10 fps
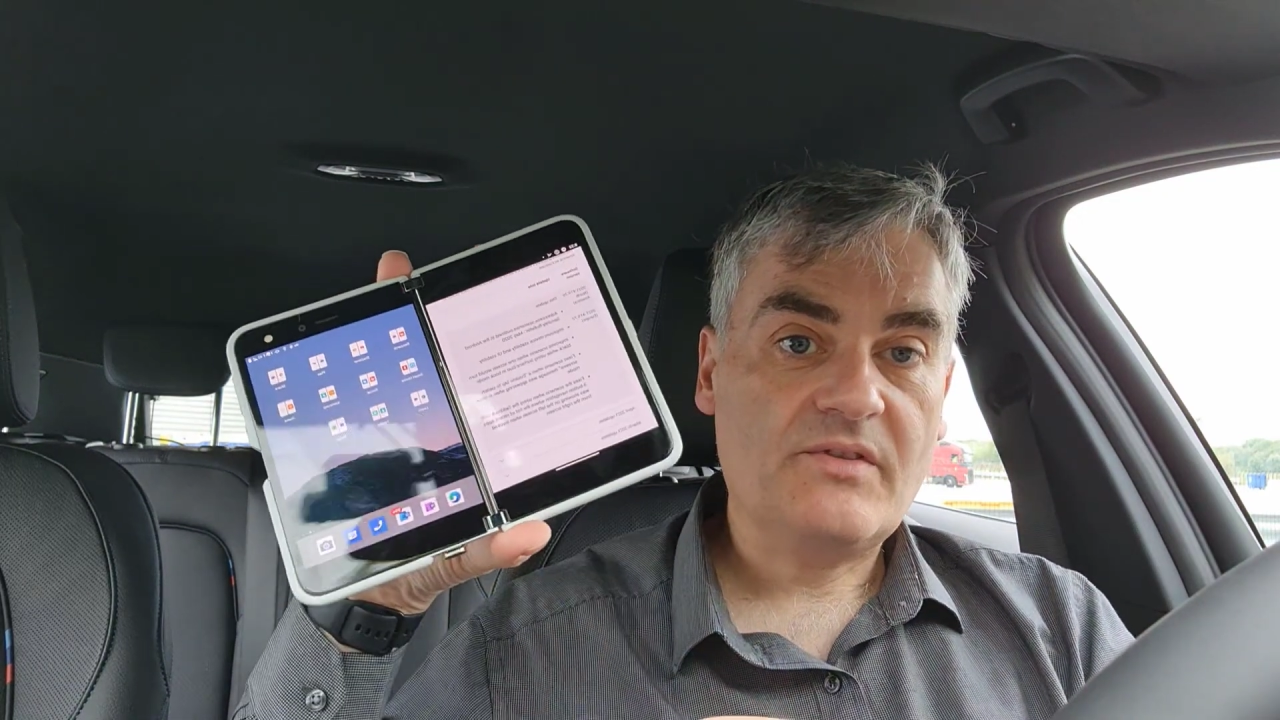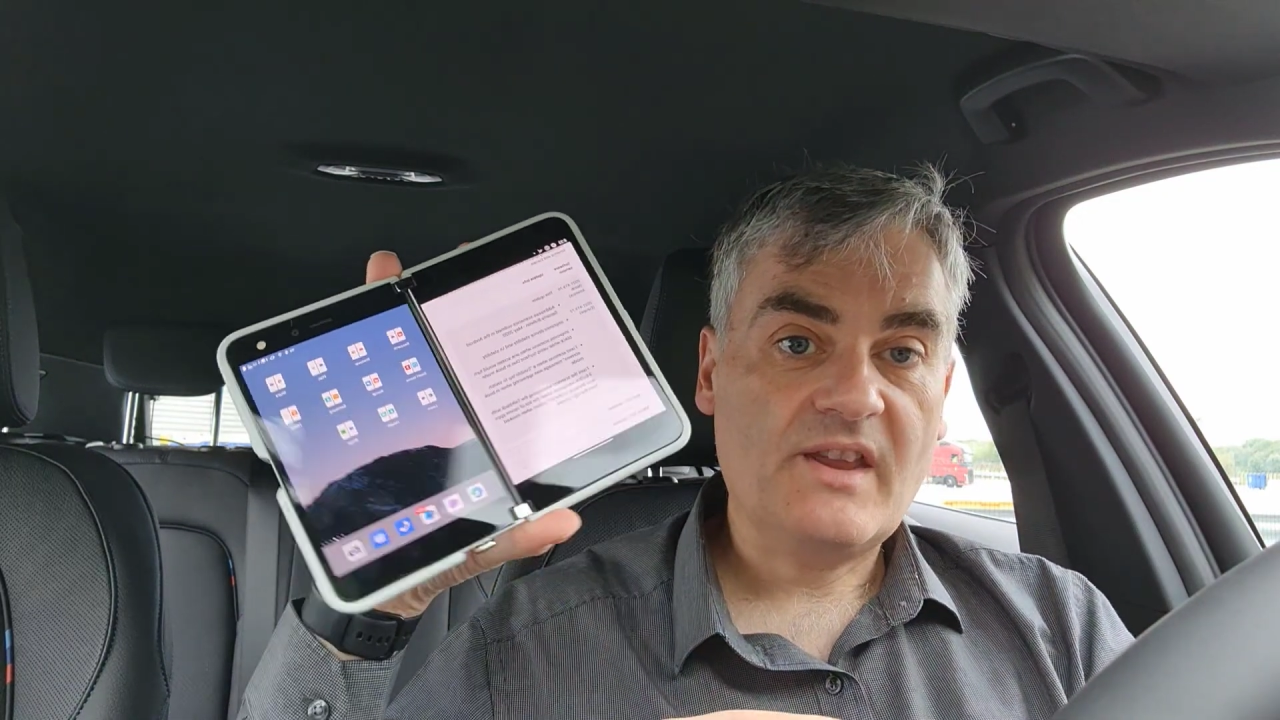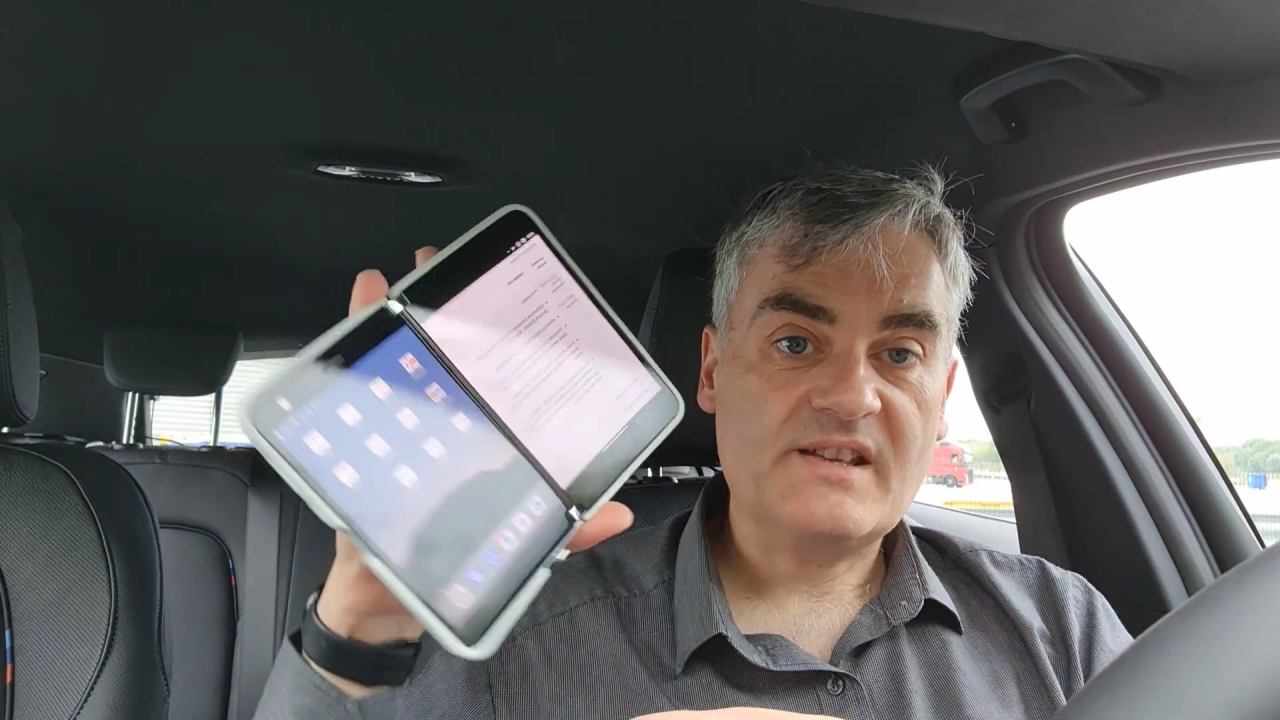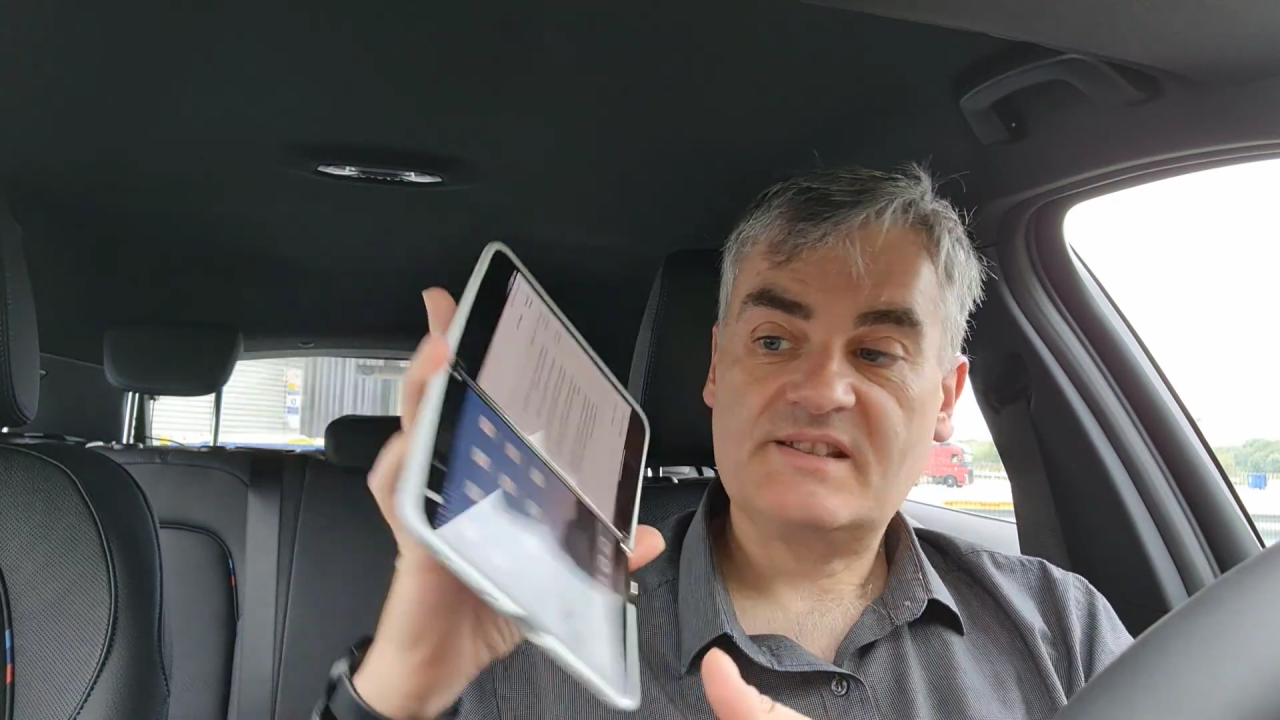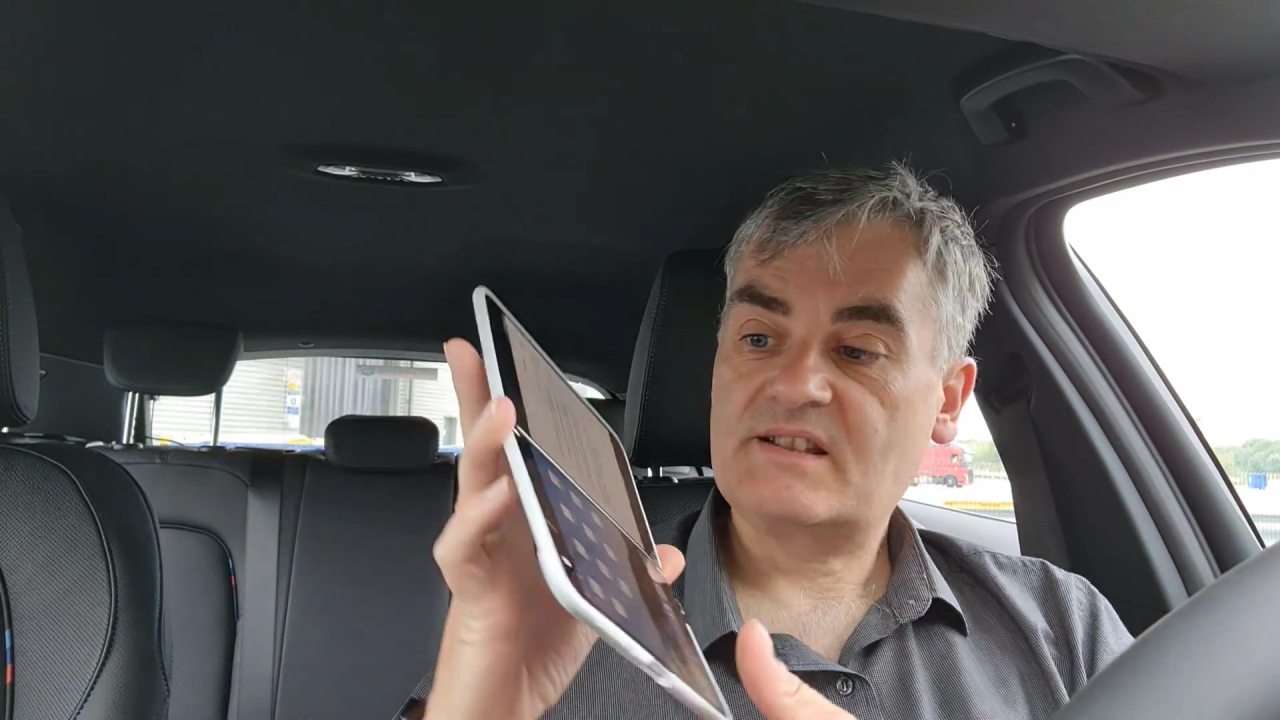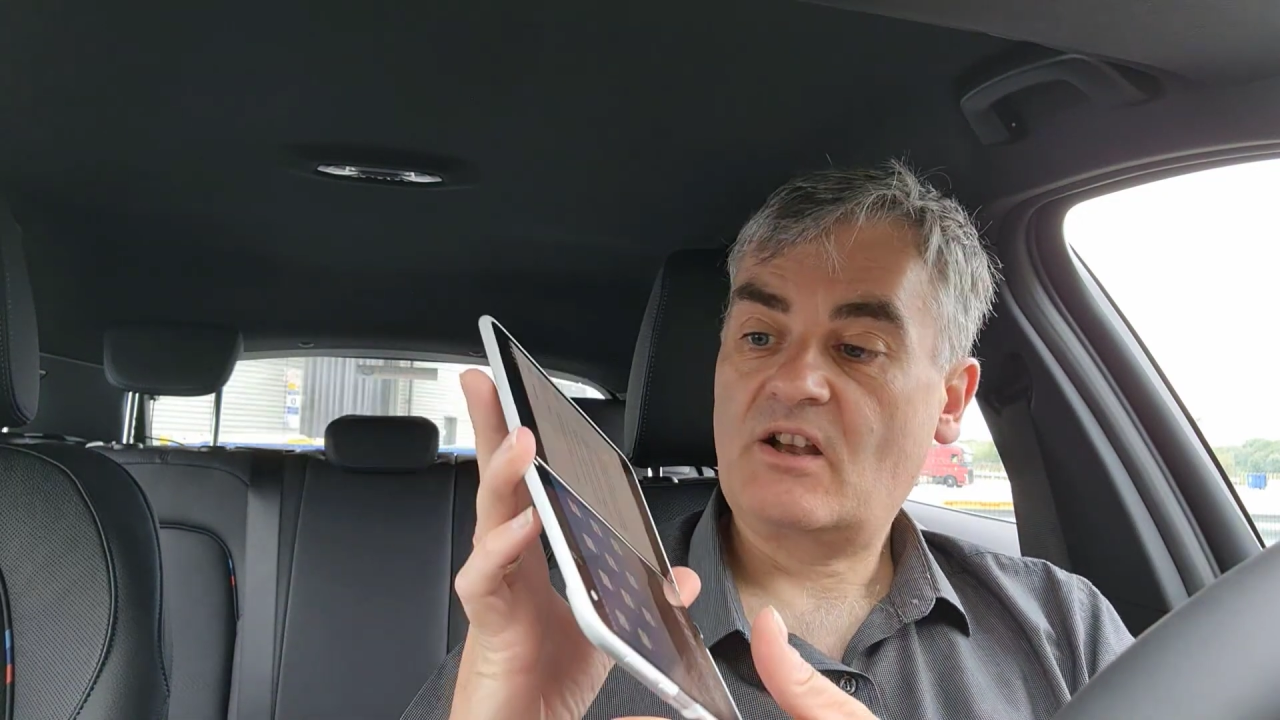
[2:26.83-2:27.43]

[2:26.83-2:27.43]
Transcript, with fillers: this